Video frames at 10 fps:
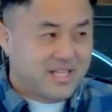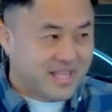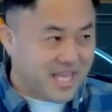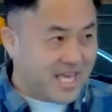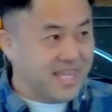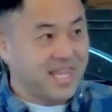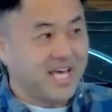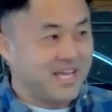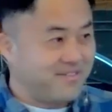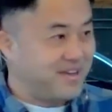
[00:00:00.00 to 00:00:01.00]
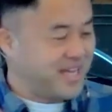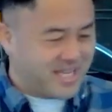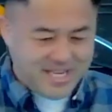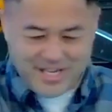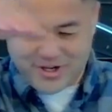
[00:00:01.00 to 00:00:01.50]
land life
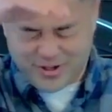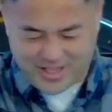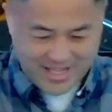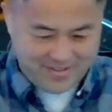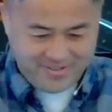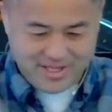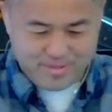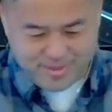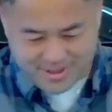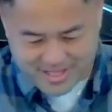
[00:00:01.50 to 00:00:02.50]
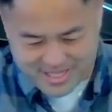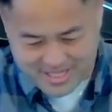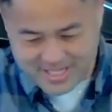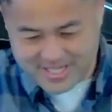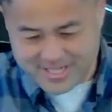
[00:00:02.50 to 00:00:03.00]
and air life in
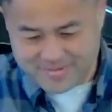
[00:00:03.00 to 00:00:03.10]
play.